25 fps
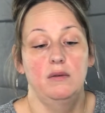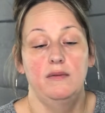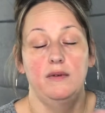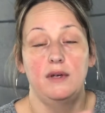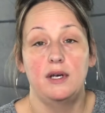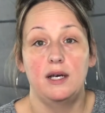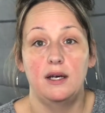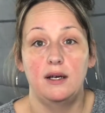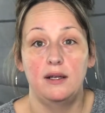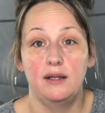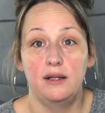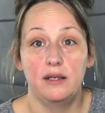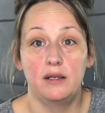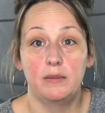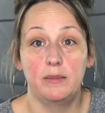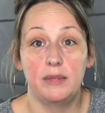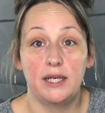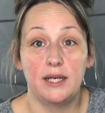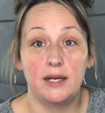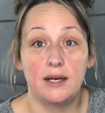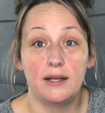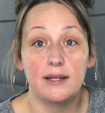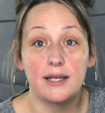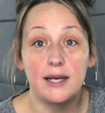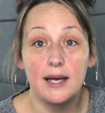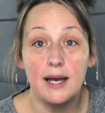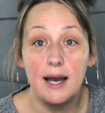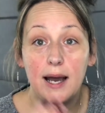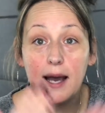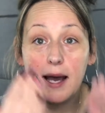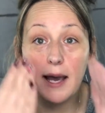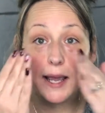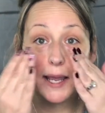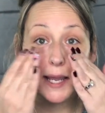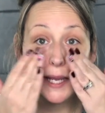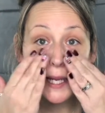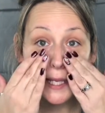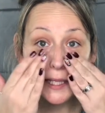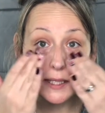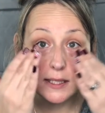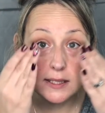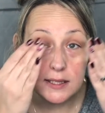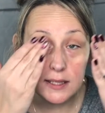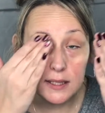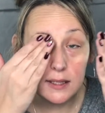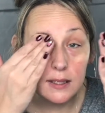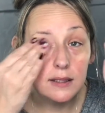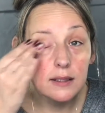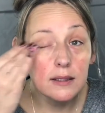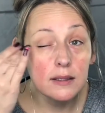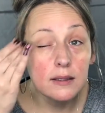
got a little bit on the eyes.